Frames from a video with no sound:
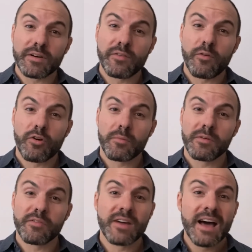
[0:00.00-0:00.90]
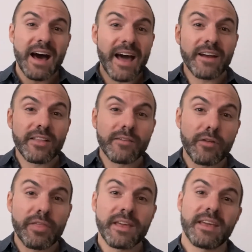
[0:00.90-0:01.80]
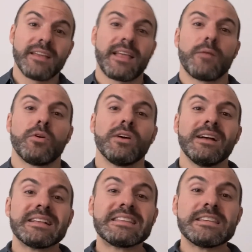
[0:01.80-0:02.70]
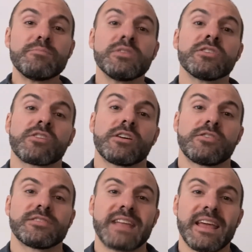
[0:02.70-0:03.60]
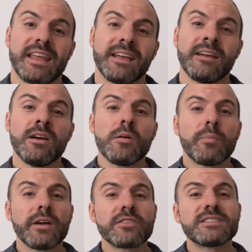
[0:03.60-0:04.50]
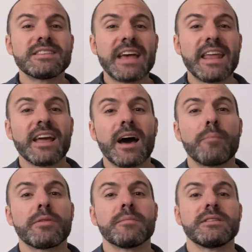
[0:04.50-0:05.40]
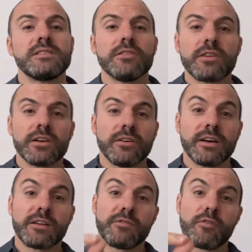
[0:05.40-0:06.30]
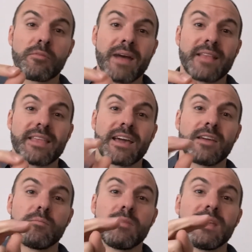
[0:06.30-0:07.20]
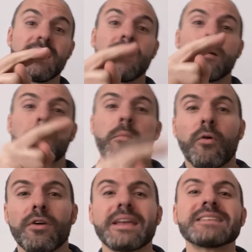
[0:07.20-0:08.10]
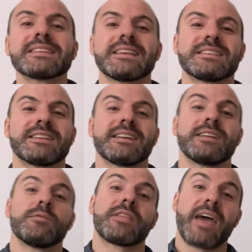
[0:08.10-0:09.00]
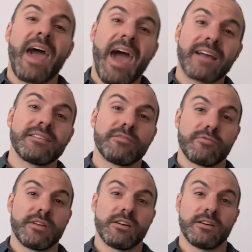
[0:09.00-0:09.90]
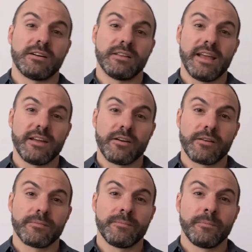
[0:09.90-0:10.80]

a form of higher level thinking that will deepen your understanding, but you're setting up the material in a format that can be more easily studied with active recall later.